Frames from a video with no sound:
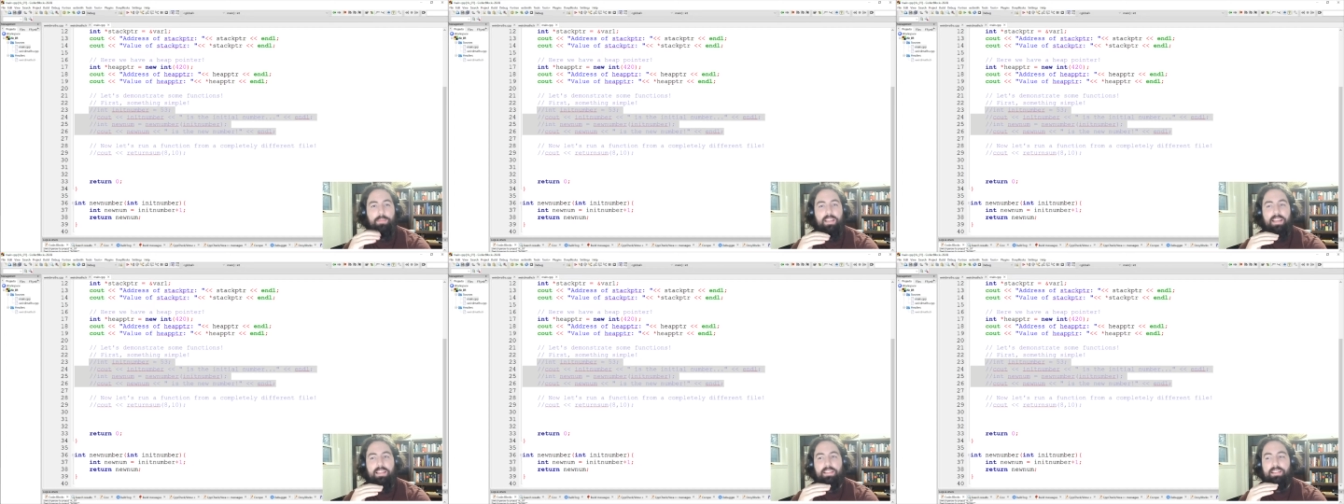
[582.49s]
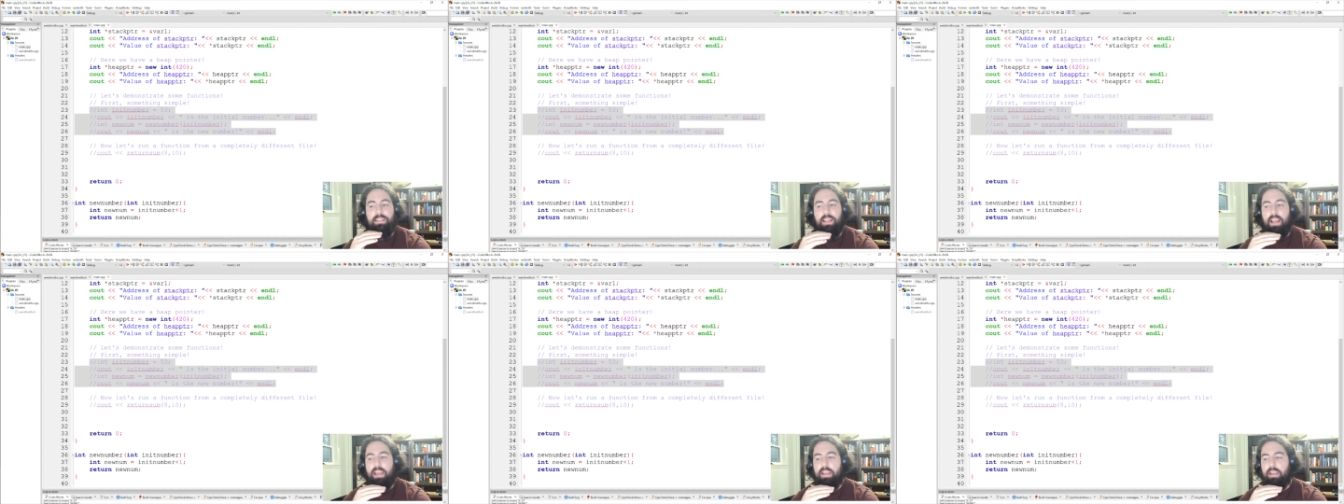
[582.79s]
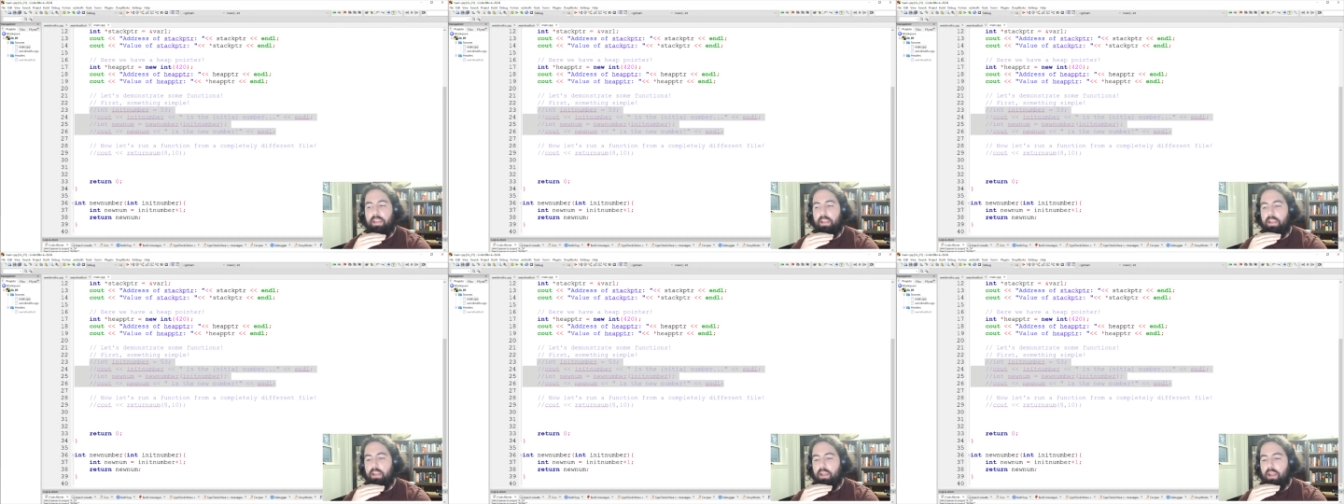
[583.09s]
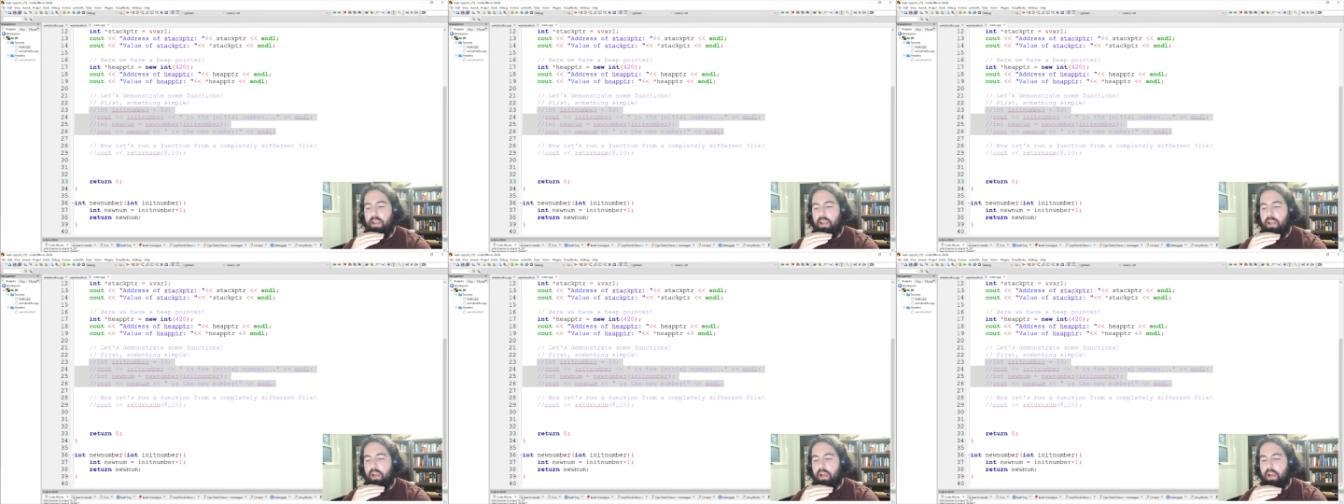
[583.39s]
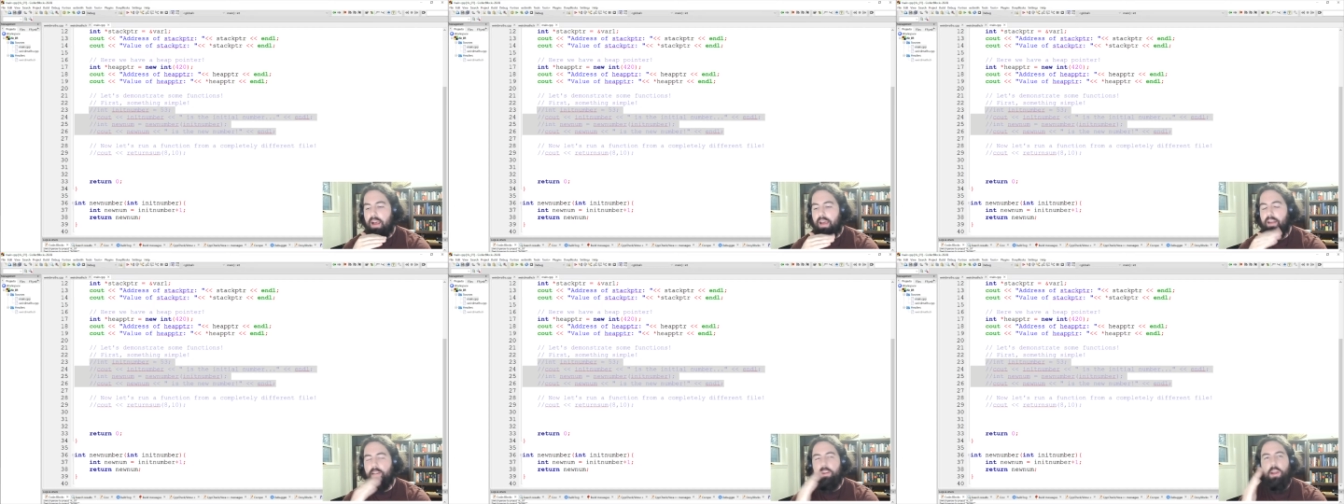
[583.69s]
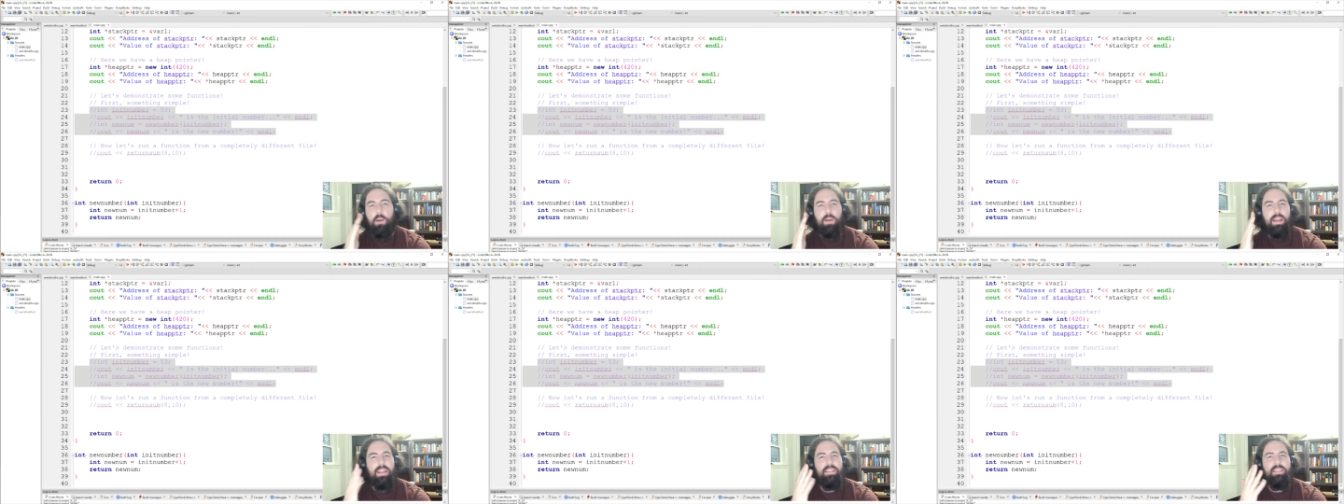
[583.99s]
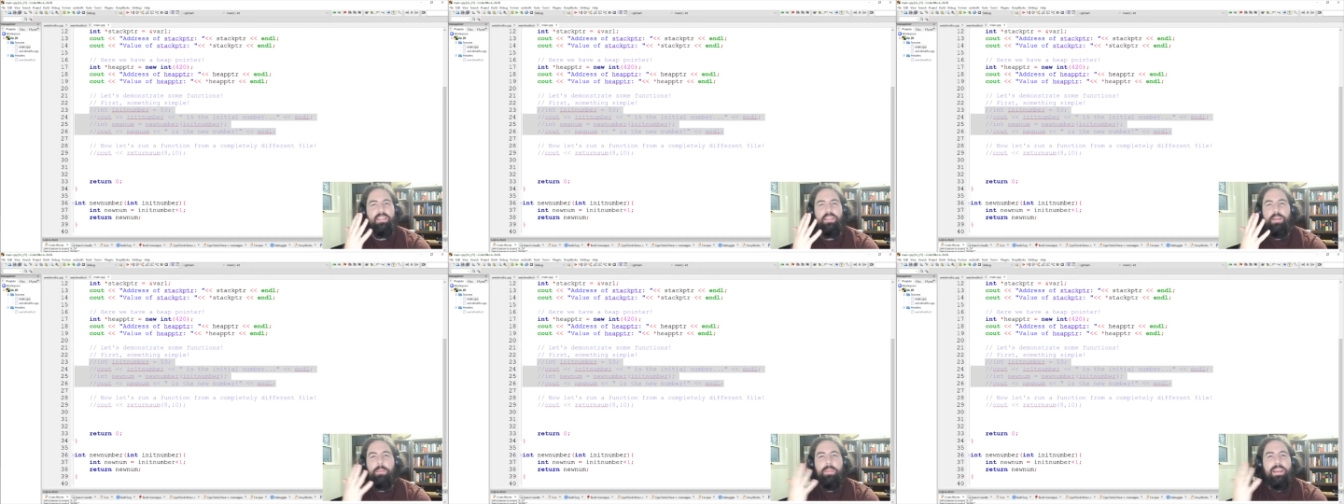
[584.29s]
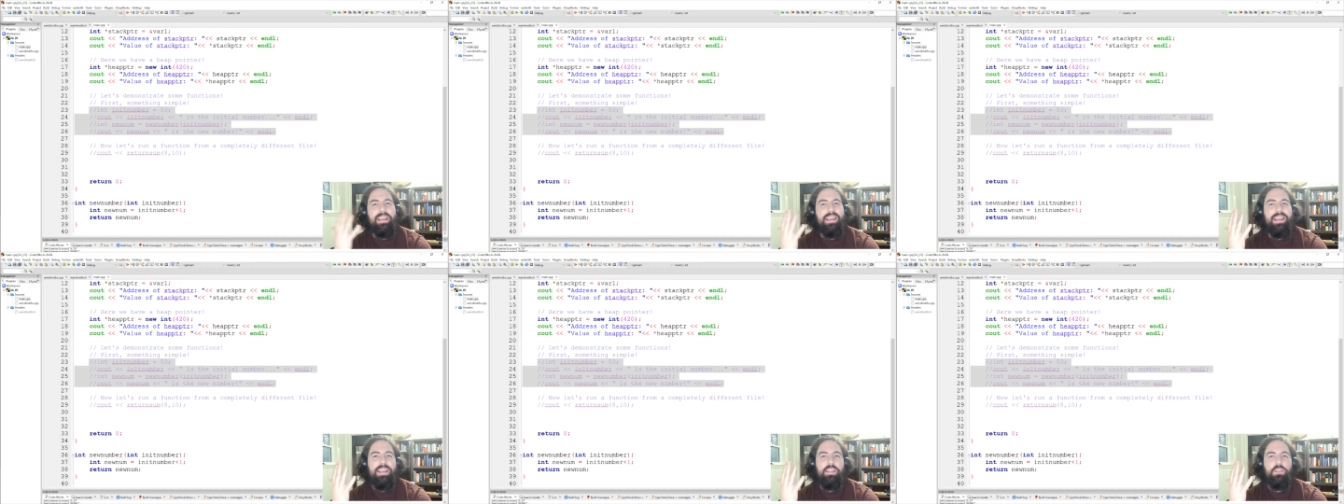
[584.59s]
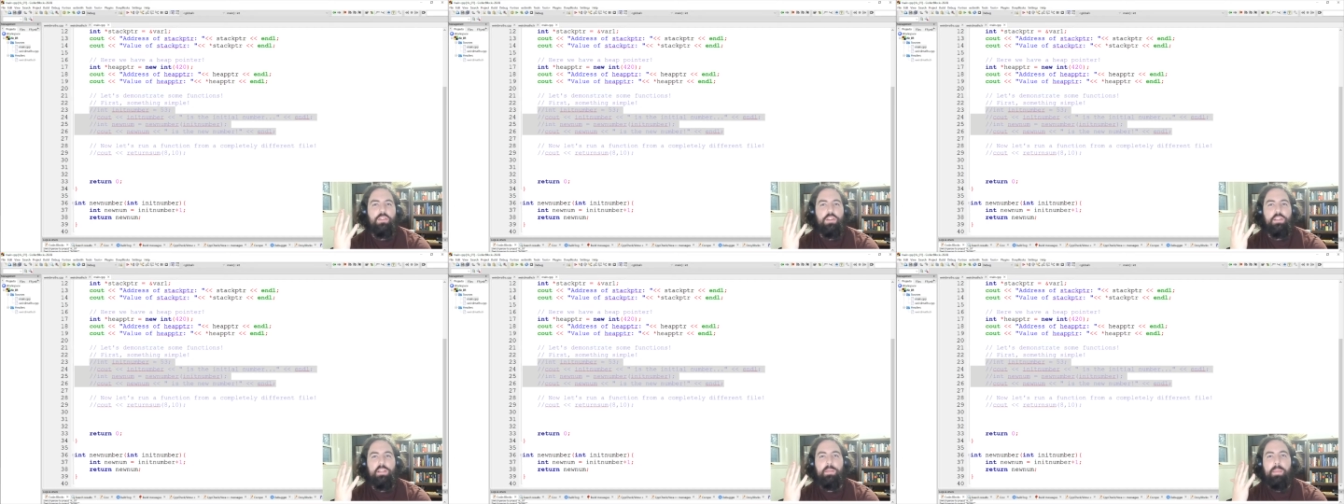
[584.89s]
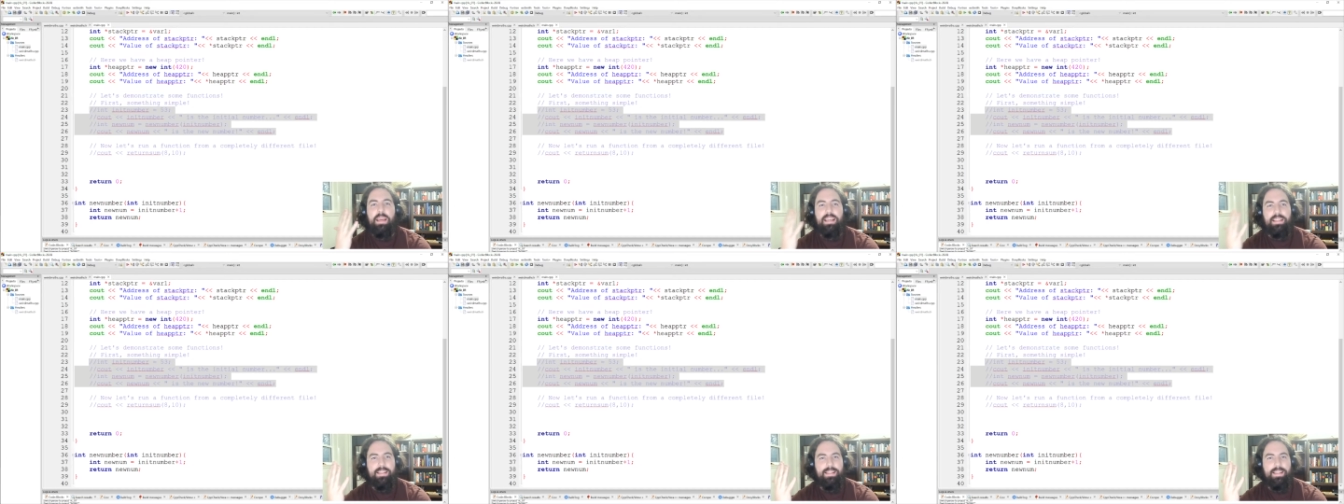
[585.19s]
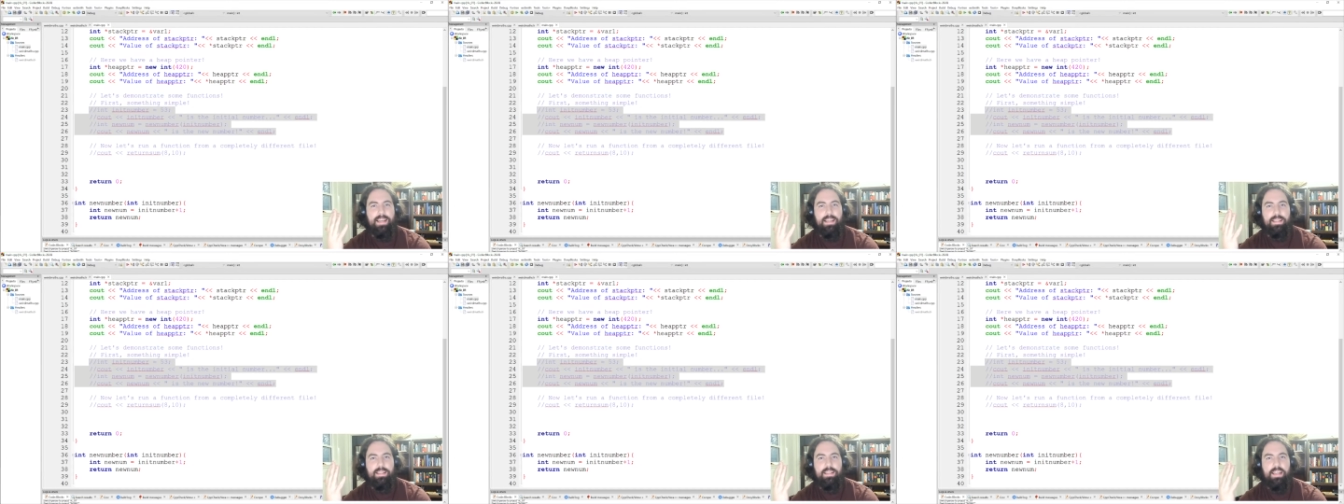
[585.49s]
It's like, to me it just makes sense.